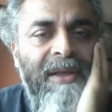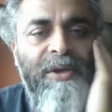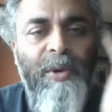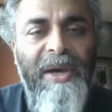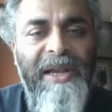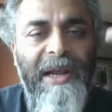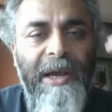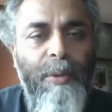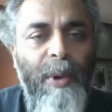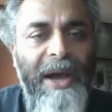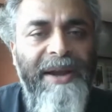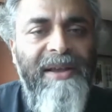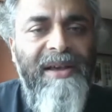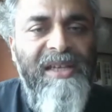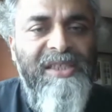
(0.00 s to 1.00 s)
You can
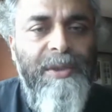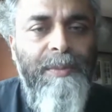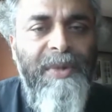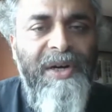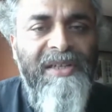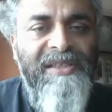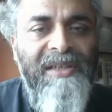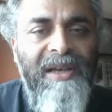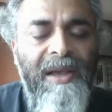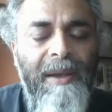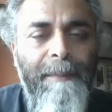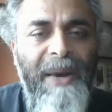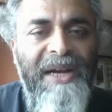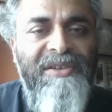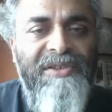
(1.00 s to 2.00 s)
acquire customers
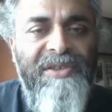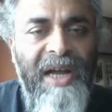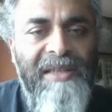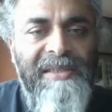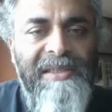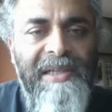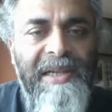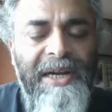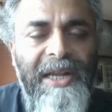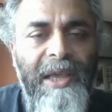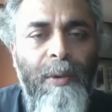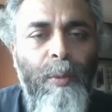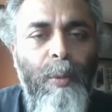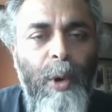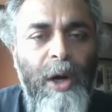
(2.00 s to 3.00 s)
by
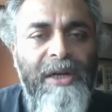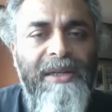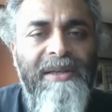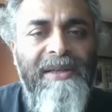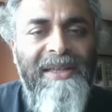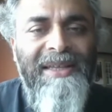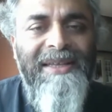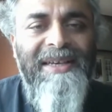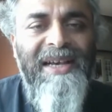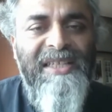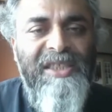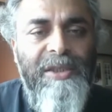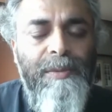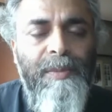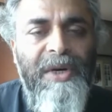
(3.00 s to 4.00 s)
translating what
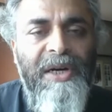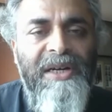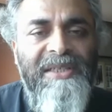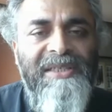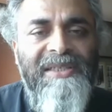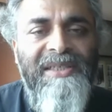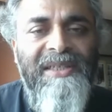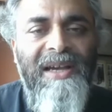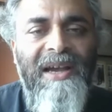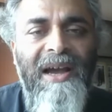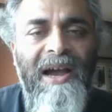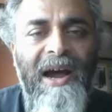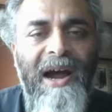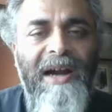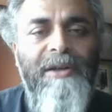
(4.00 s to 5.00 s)
customers
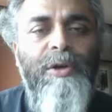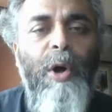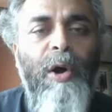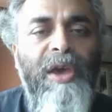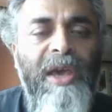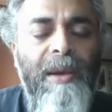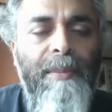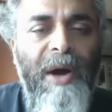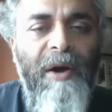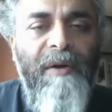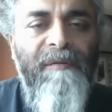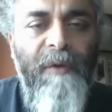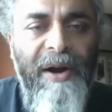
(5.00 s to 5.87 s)
are talking about.